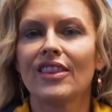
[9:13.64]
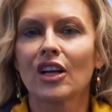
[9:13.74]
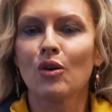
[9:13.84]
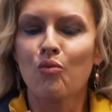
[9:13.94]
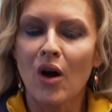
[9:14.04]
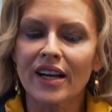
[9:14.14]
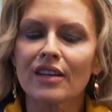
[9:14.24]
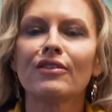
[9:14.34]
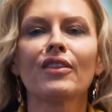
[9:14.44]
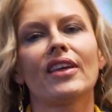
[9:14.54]
the
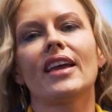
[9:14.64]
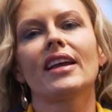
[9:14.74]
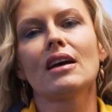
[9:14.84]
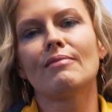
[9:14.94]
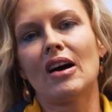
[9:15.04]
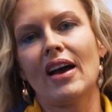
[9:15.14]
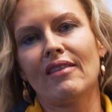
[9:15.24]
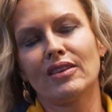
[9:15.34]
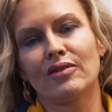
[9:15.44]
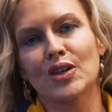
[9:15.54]
wonderful thing about
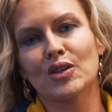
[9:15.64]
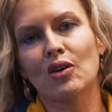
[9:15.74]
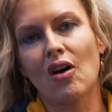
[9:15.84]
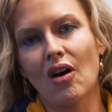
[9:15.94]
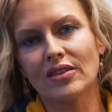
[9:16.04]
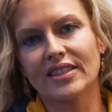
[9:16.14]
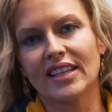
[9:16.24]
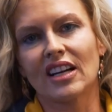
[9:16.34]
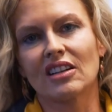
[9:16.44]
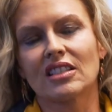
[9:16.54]
having virtual call
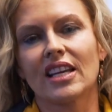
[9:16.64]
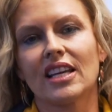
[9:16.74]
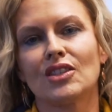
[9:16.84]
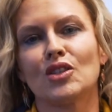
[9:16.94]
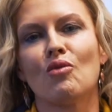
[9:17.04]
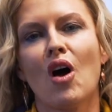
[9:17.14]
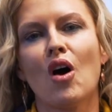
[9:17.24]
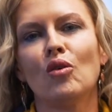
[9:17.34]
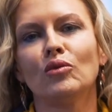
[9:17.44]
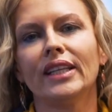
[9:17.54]
centers is you
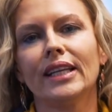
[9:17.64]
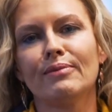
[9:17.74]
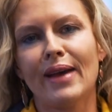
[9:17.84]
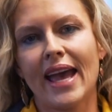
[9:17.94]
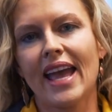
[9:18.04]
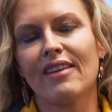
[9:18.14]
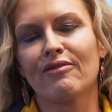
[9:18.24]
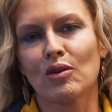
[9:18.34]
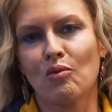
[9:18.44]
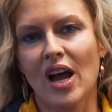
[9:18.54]
only pay
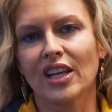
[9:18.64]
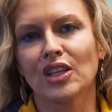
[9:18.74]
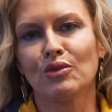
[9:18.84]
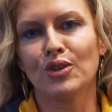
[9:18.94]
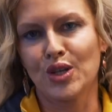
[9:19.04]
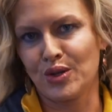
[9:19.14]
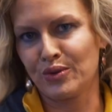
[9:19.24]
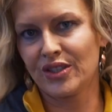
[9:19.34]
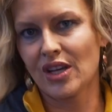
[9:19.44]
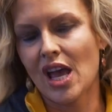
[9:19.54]
for what you
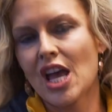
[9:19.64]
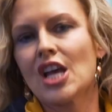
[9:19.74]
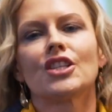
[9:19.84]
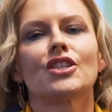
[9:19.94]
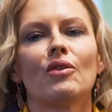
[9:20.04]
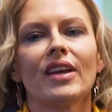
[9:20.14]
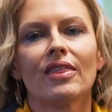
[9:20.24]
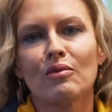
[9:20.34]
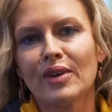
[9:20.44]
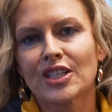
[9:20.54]
use. So
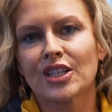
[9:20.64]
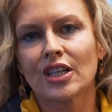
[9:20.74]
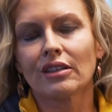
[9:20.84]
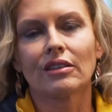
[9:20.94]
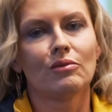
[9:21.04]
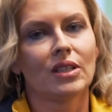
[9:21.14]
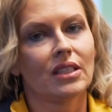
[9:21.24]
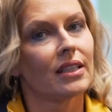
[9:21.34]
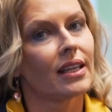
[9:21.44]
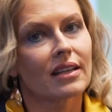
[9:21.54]
in the winter, you
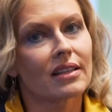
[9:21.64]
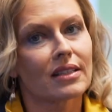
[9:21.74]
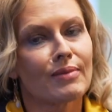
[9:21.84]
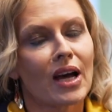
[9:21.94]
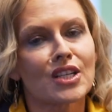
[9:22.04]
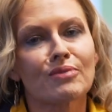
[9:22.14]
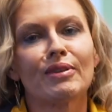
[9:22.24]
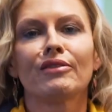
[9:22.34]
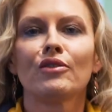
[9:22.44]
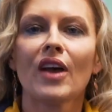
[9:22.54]
wouldn't need it as much,
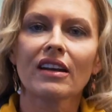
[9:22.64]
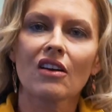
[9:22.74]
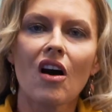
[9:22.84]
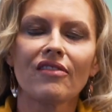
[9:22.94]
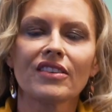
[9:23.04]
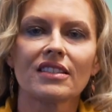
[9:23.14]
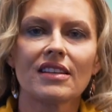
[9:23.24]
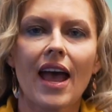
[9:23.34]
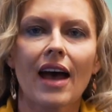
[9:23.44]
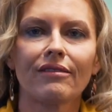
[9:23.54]
but if you had an office
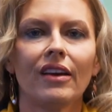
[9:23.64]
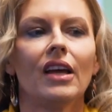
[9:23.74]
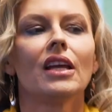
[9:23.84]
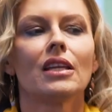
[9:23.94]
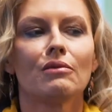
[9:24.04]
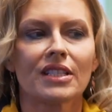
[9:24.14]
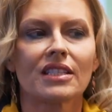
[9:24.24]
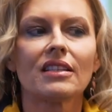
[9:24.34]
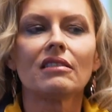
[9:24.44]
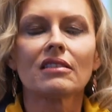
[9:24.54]
staff, you would
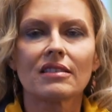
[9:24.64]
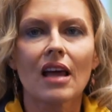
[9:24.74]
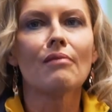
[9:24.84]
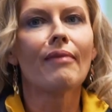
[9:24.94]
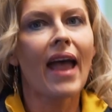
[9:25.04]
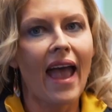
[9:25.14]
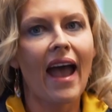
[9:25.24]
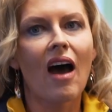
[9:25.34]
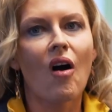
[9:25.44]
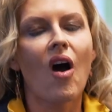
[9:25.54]
still
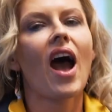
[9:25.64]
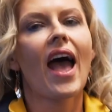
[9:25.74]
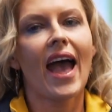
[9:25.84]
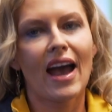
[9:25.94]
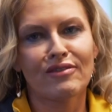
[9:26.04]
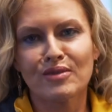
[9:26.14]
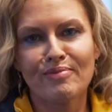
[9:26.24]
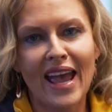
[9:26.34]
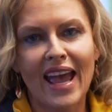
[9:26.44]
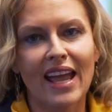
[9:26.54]
somehow have to
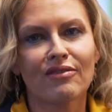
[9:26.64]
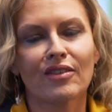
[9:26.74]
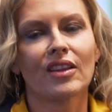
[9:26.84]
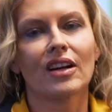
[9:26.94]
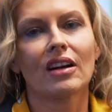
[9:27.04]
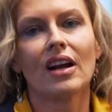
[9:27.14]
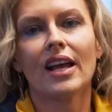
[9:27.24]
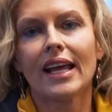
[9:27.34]
pay for their